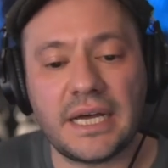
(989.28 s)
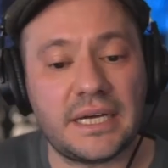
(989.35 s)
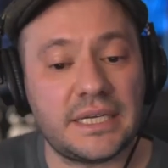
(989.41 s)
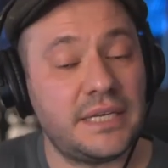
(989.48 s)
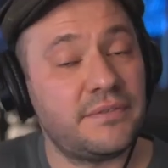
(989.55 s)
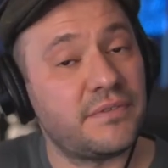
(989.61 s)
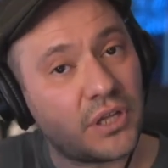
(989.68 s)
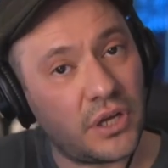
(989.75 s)

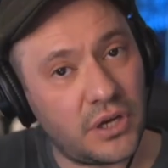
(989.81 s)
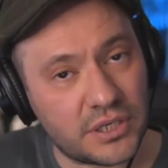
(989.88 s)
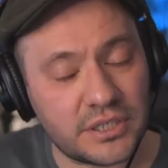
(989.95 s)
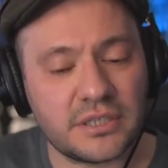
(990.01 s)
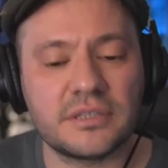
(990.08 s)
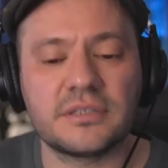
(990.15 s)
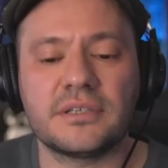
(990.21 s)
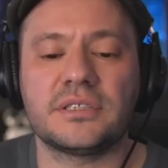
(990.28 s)
even
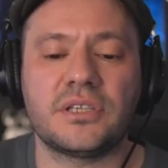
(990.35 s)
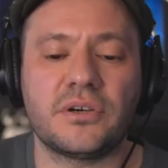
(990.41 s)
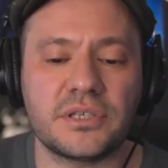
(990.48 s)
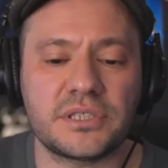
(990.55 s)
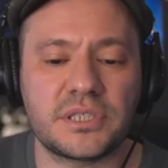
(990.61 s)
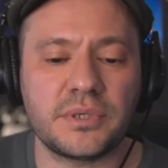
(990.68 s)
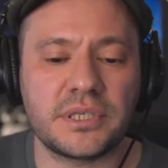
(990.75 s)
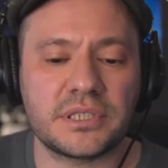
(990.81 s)
longer, as long
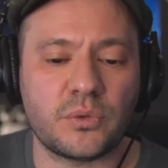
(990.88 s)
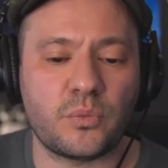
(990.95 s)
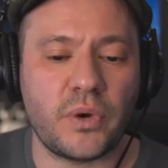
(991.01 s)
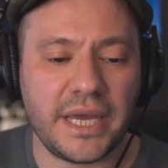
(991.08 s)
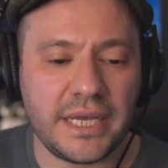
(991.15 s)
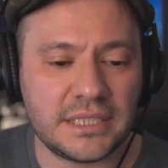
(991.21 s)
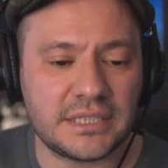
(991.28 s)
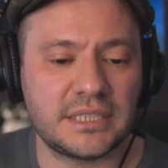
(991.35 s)
as you're willing to
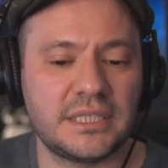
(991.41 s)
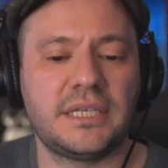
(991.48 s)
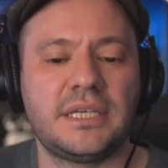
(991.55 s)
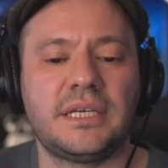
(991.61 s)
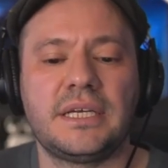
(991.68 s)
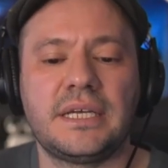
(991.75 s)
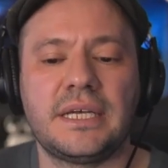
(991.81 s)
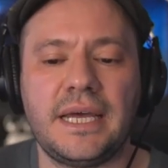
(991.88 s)
wait
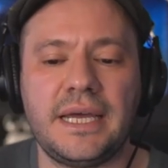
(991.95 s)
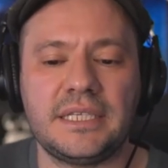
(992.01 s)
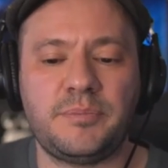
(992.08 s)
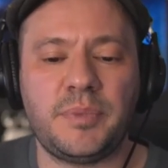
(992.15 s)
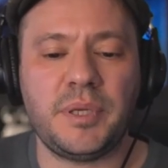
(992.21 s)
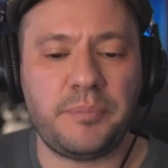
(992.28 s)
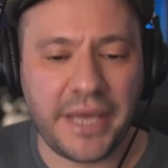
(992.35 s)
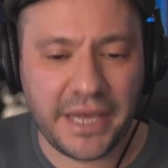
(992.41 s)
and
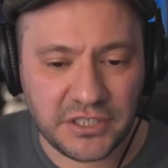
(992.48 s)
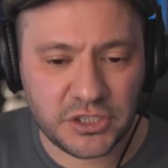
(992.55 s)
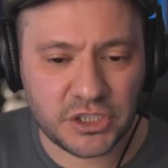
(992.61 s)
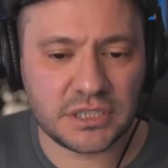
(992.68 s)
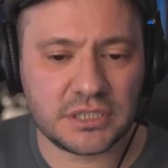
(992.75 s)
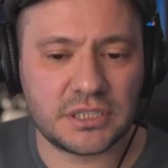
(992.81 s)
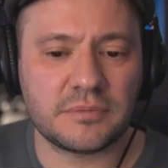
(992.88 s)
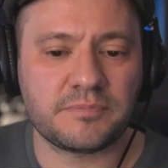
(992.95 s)
be
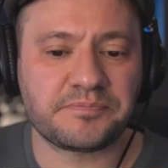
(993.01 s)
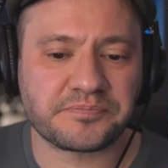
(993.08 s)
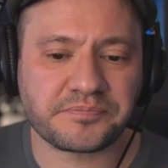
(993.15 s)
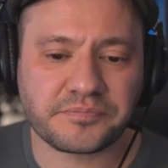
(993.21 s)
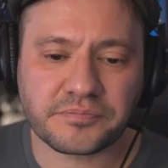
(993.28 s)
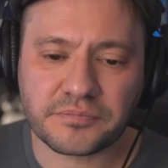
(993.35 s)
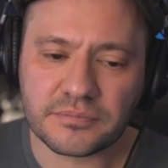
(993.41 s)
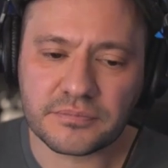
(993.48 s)
patient.
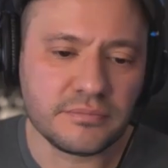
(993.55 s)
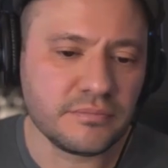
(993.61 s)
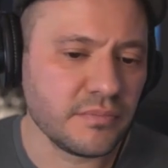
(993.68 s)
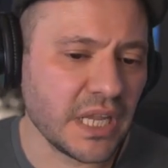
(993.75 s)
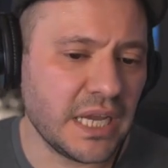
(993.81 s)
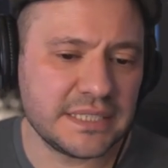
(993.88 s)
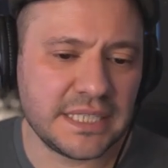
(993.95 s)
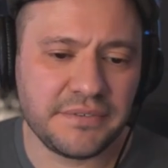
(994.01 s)

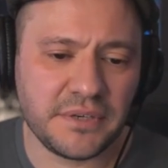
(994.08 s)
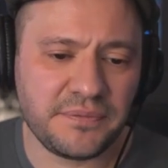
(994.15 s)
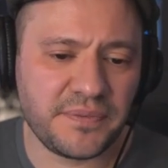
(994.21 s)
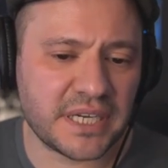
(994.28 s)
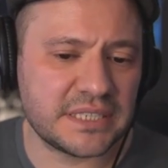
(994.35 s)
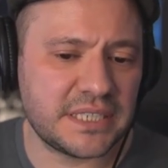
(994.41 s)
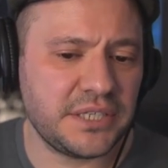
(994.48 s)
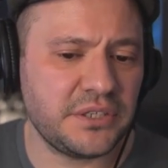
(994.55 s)
And even if it
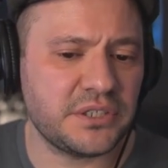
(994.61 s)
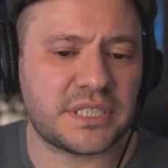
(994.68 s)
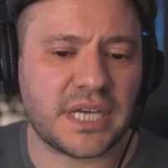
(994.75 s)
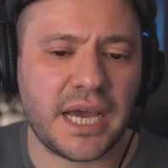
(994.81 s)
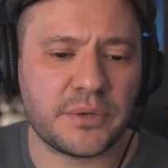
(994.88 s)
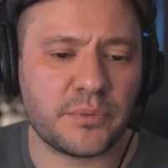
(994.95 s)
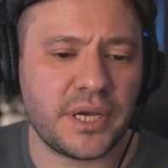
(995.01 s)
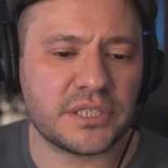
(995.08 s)
continues
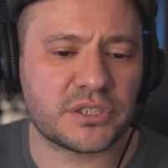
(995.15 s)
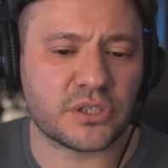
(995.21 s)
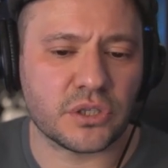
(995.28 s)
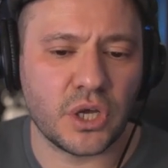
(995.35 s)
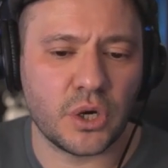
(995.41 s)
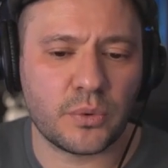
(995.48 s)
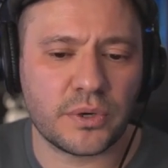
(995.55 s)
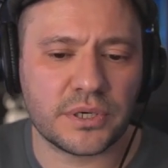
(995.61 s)
sideways or
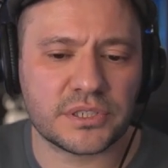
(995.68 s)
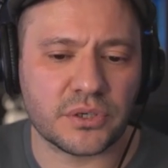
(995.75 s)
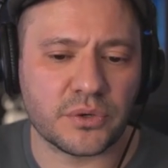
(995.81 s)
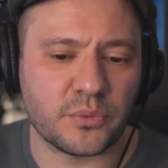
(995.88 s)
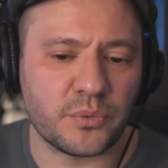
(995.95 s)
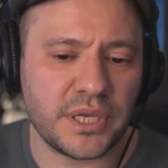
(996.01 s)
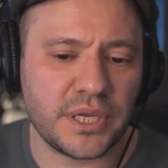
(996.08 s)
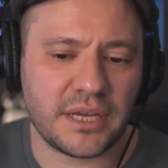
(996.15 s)
lower, so
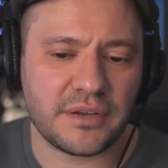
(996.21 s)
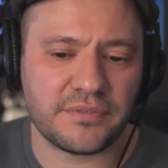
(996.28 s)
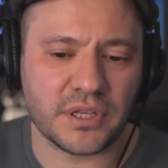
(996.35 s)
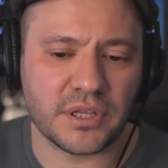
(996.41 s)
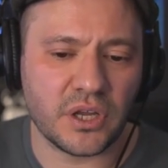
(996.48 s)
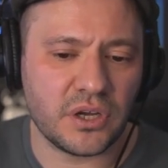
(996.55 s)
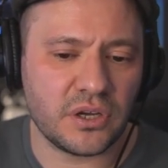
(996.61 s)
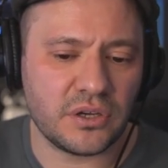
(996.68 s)
we have a
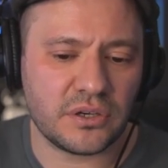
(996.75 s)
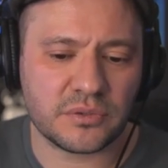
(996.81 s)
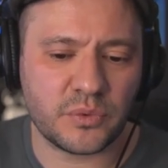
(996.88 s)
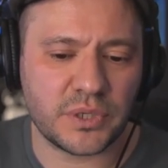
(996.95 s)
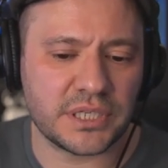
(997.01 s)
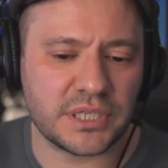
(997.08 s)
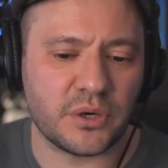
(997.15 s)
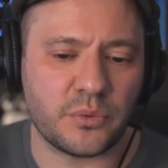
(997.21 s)
long
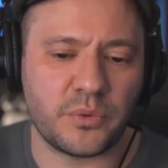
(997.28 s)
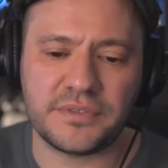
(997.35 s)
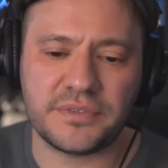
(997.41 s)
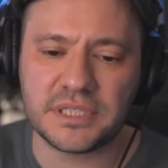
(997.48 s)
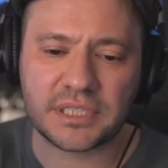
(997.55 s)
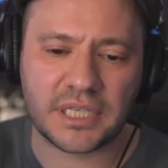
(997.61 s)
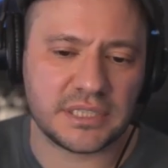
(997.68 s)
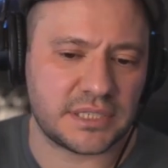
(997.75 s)
window. We've
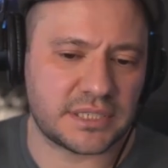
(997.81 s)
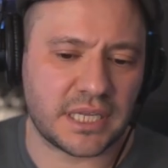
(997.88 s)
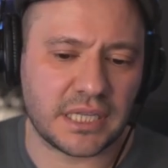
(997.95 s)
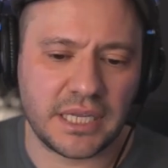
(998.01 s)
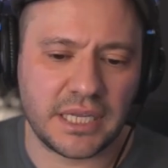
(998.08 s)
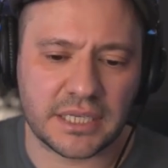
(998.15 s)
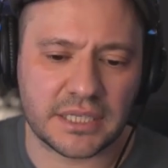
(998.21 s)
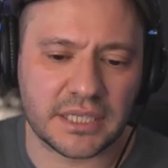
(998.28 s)
discussed this at
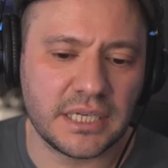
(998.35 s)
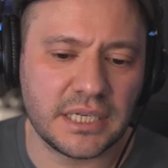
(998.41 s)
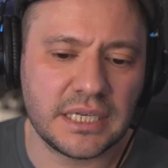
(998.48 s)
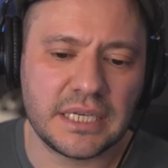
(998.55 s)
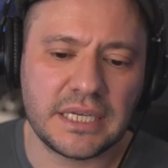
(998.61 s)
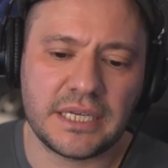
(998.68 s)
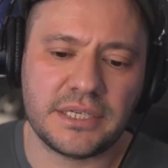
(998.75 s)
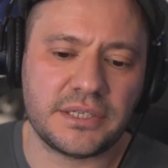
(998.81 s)
length.
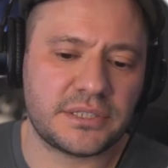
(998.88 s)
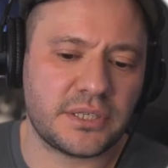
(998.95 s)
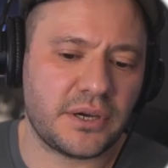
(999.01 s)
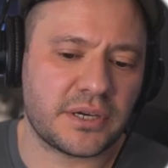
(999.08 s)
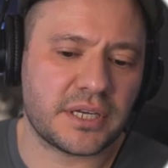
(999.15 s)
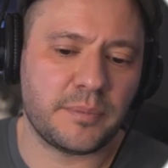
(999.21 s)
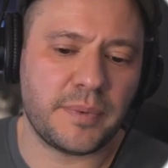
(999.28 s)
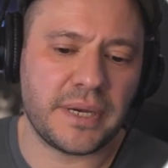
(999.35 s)
You're
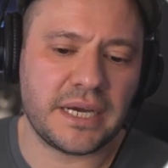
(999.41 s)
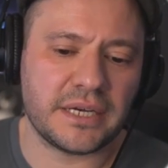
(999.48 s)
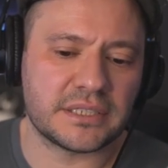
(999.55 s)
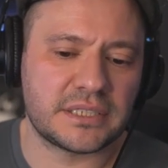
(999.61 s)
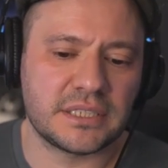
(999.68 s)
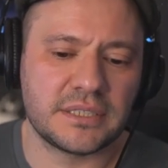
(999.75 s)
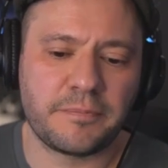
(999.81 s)
talking about